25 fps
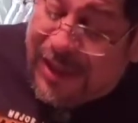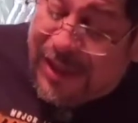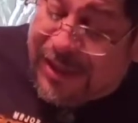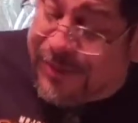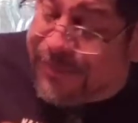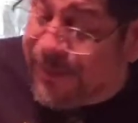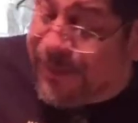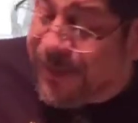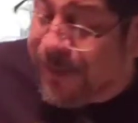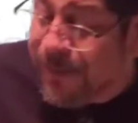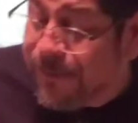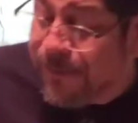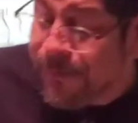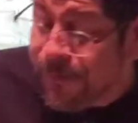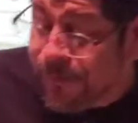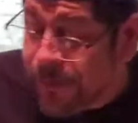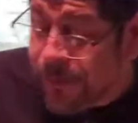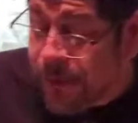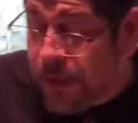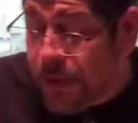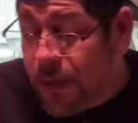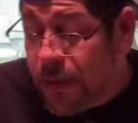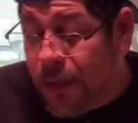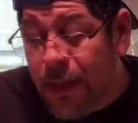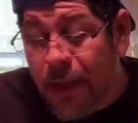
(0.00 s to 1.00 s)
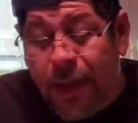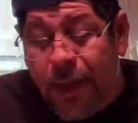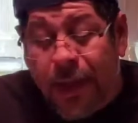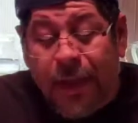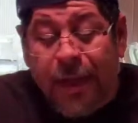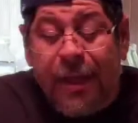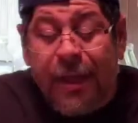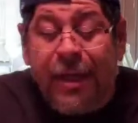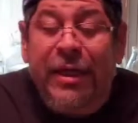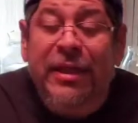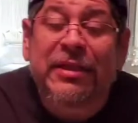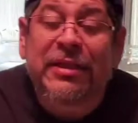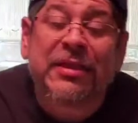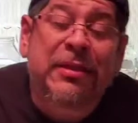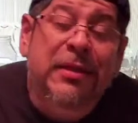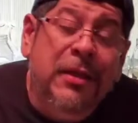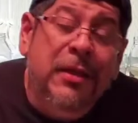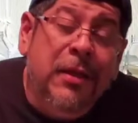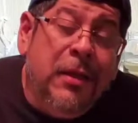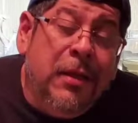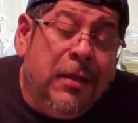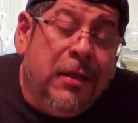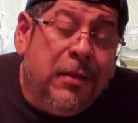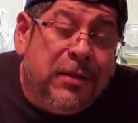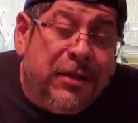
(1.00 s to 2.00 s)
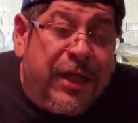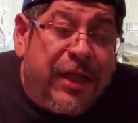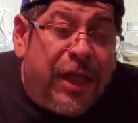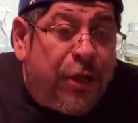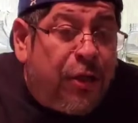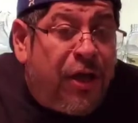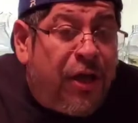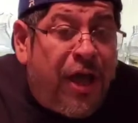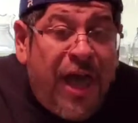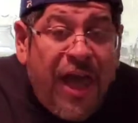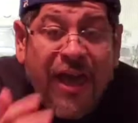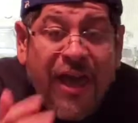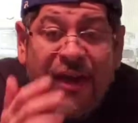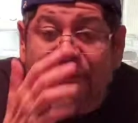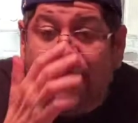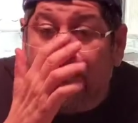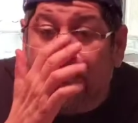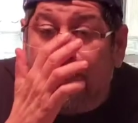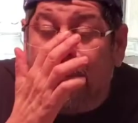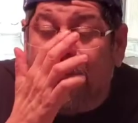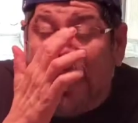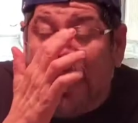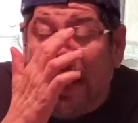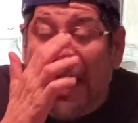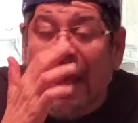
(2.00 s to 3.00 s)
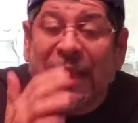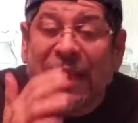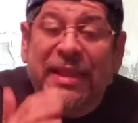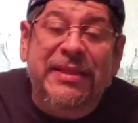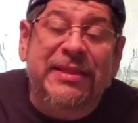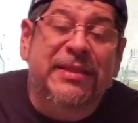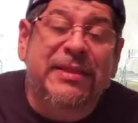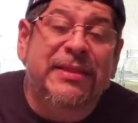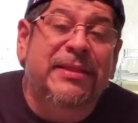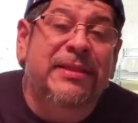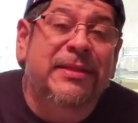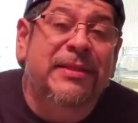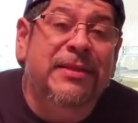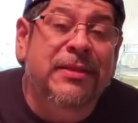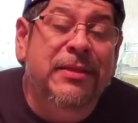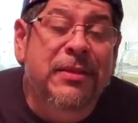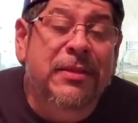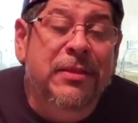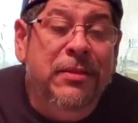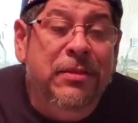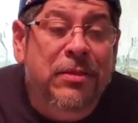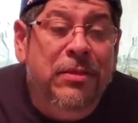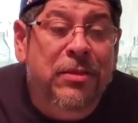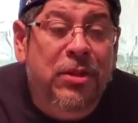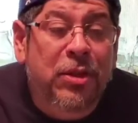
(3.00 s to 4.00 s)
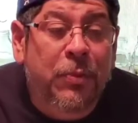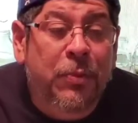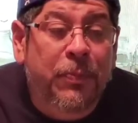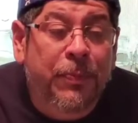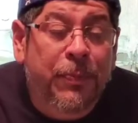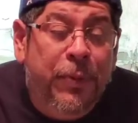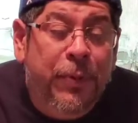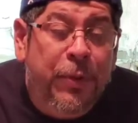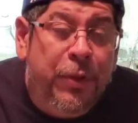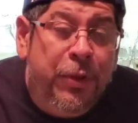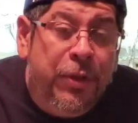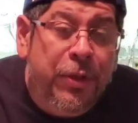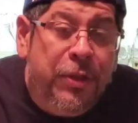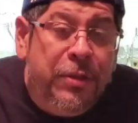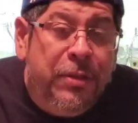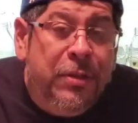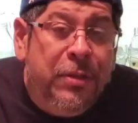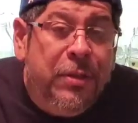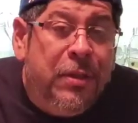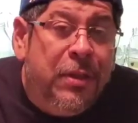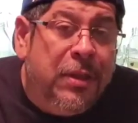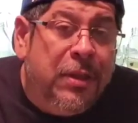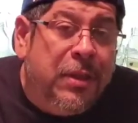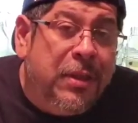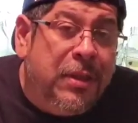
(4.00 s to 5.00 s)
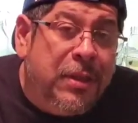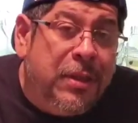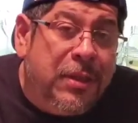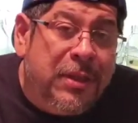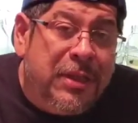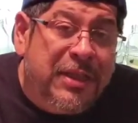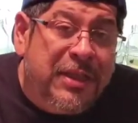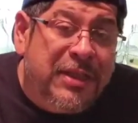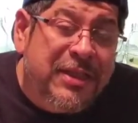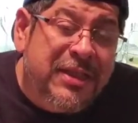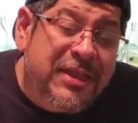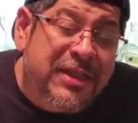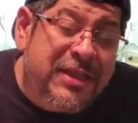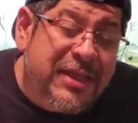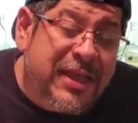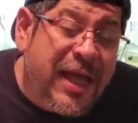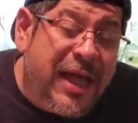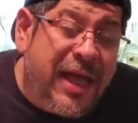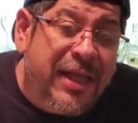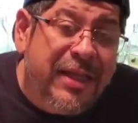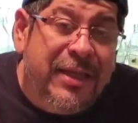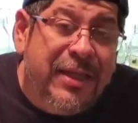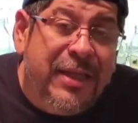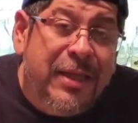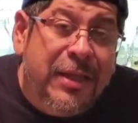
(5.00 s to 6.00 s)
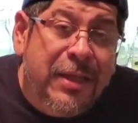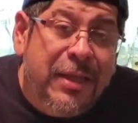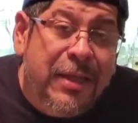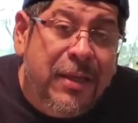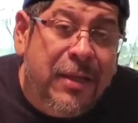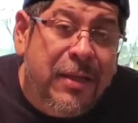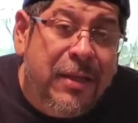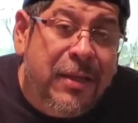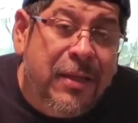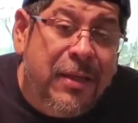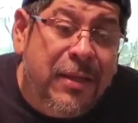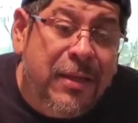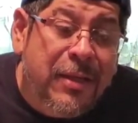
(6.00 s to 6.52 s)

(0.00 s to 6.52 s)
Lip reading: asked me is they don't have plants to put inside the